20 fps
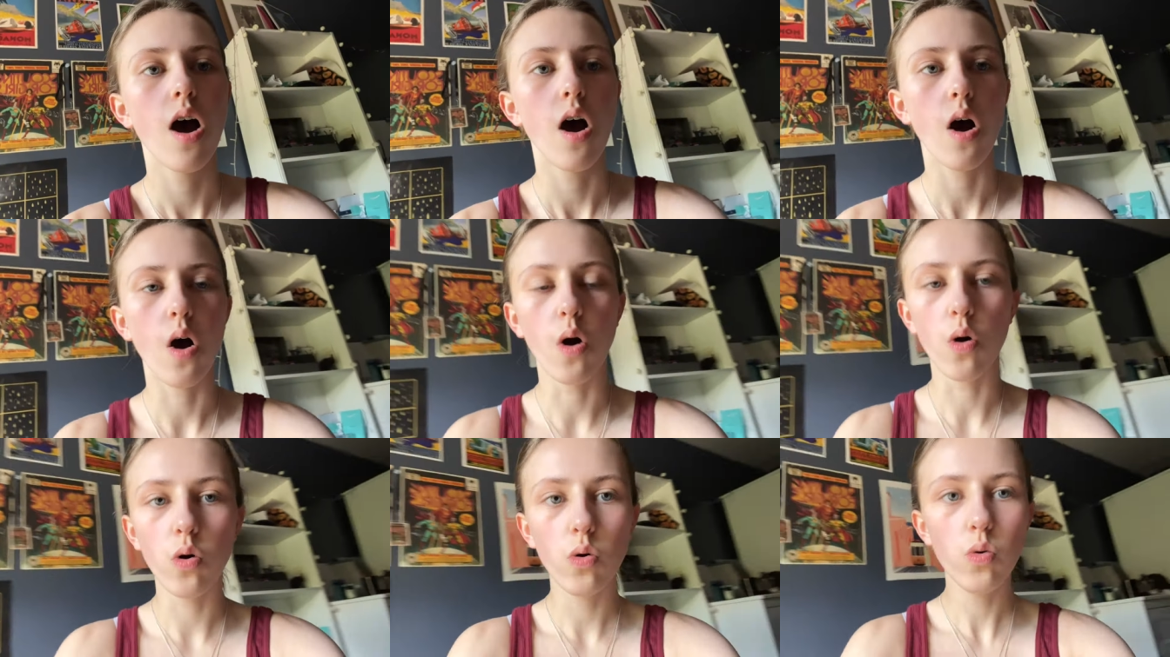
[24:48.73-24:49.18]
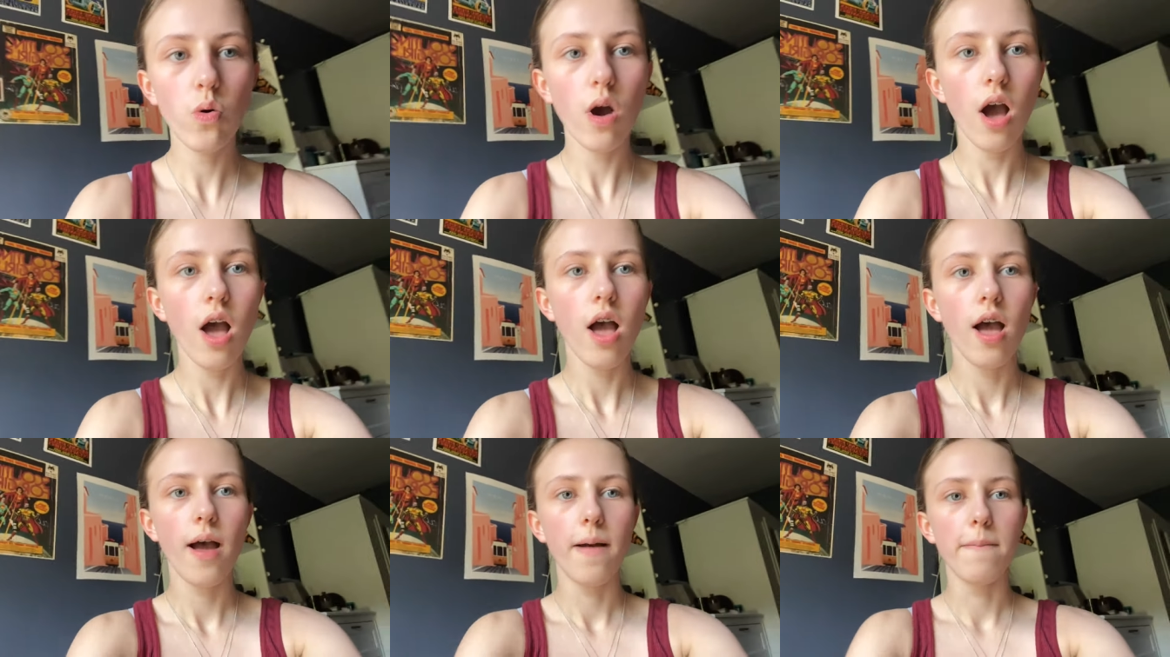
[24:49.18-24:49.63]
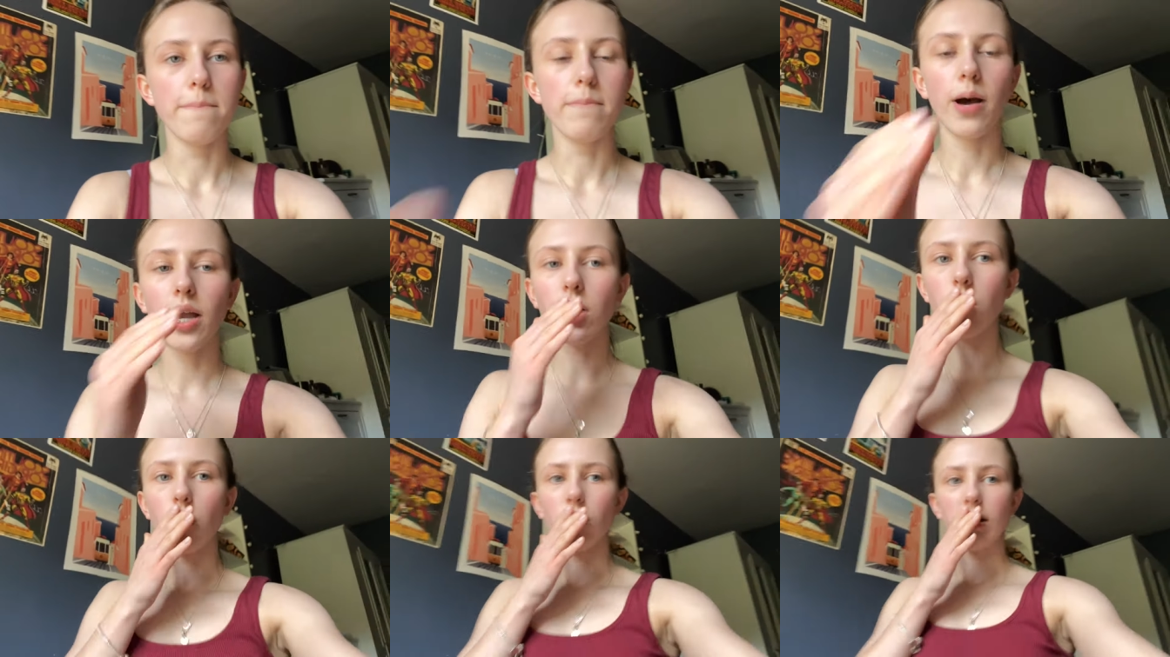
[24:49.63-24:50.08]
Oh
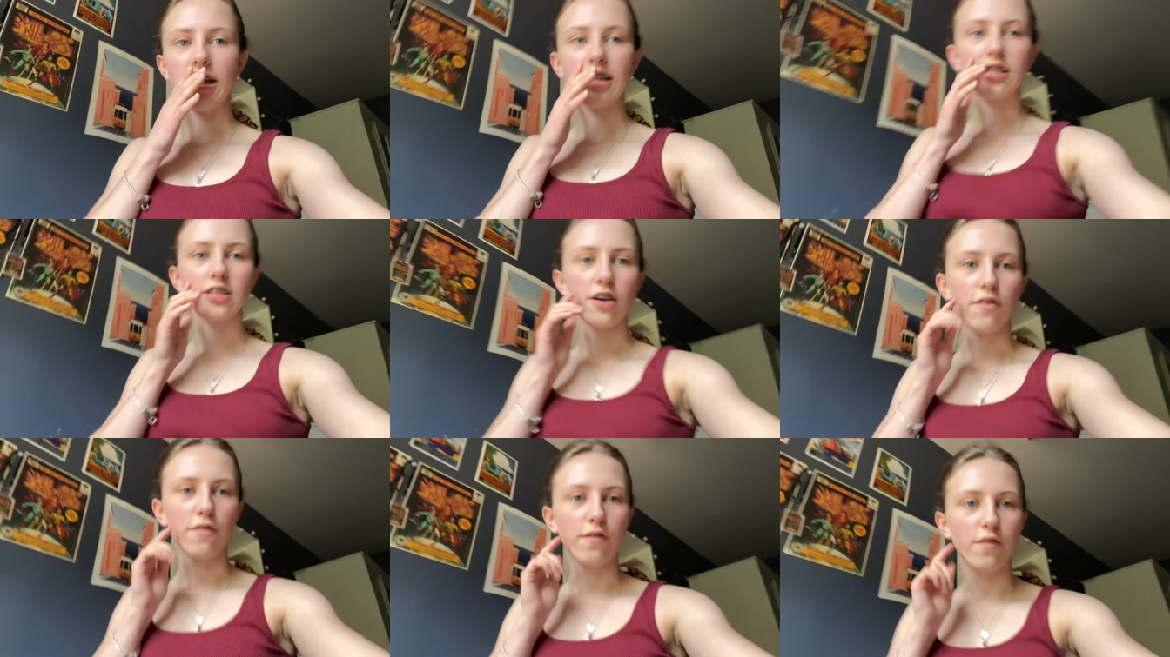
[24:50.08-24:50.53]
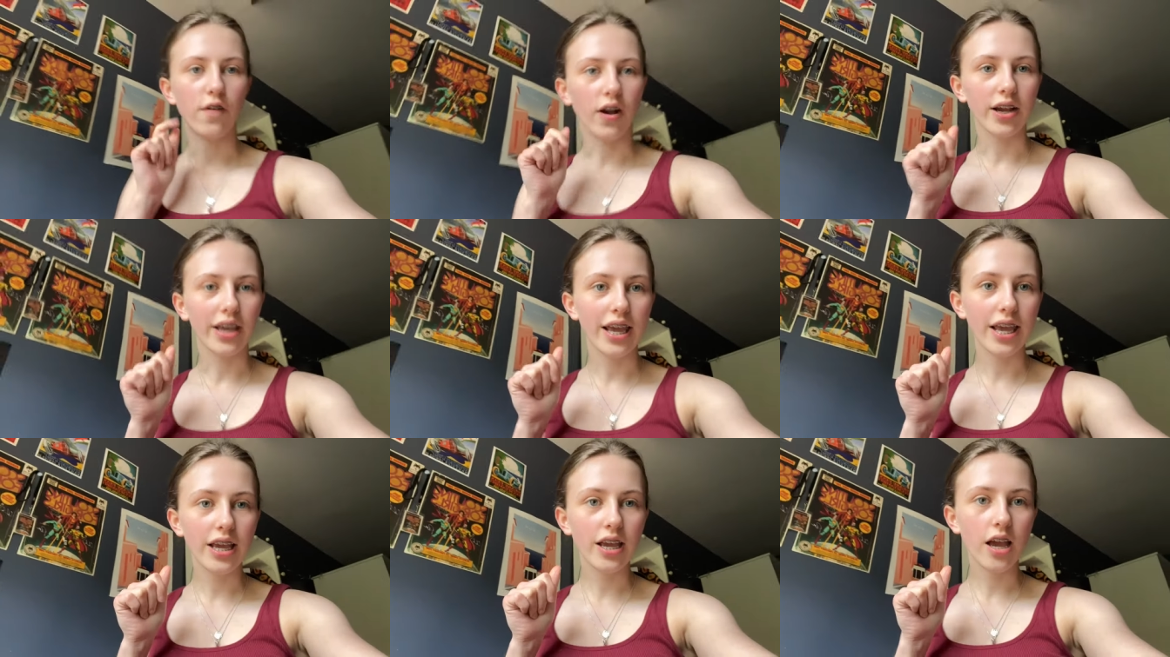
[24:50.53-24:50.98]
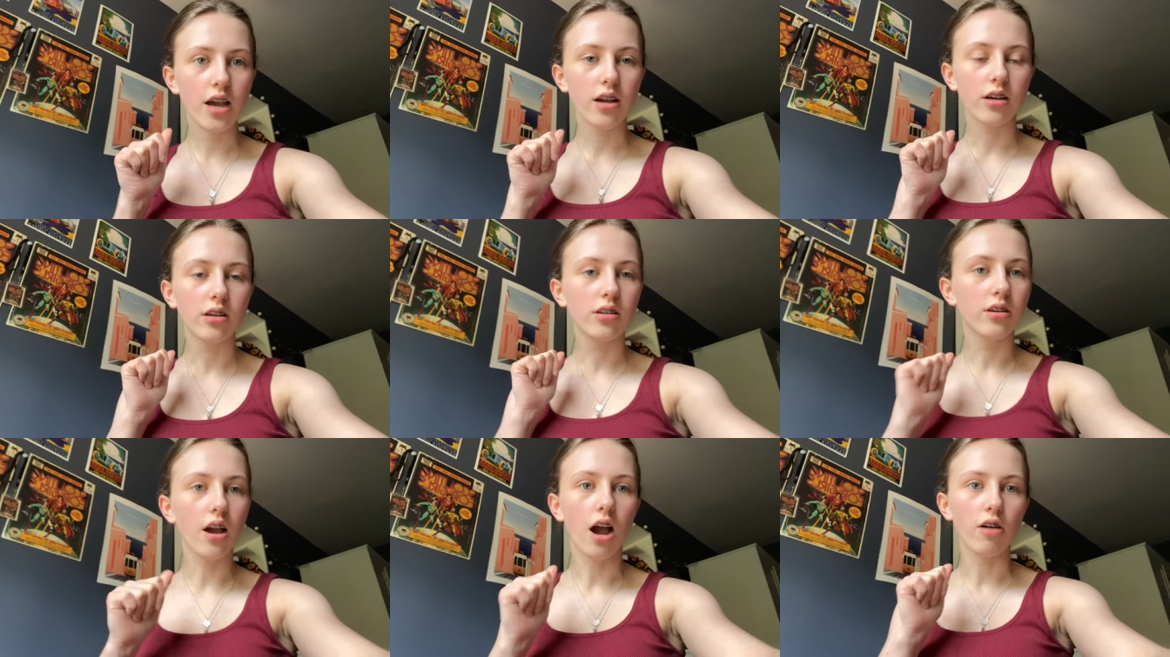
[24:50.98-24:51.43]
my god, it's fucking
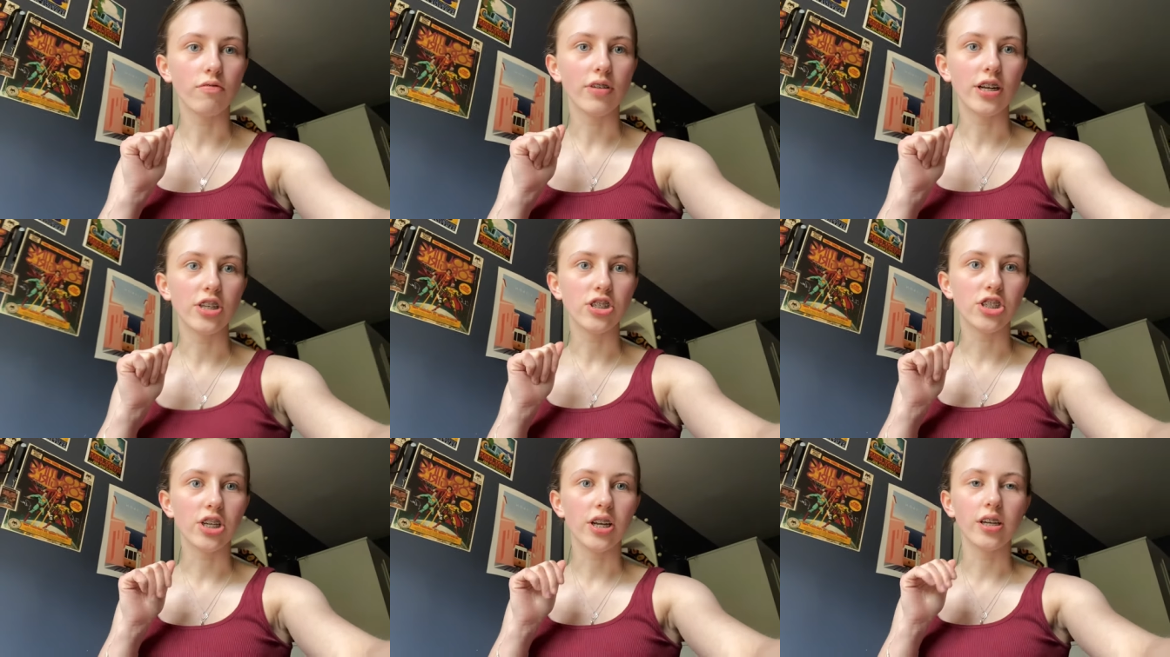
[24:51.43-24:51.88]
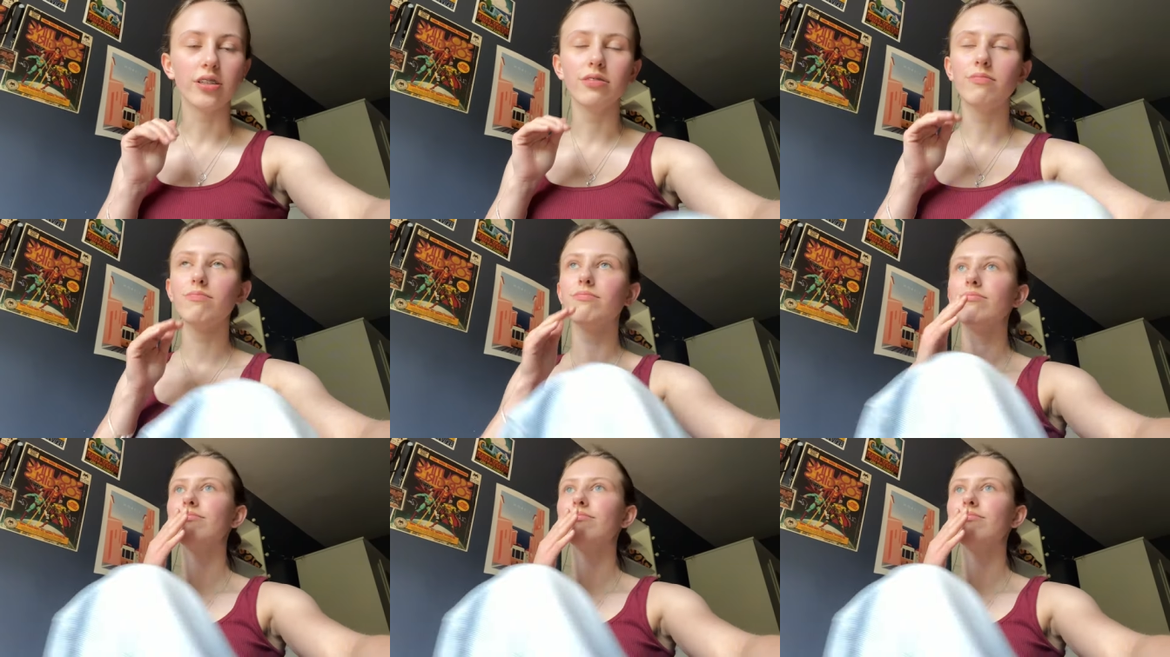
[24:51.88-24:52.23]
gut wrenching.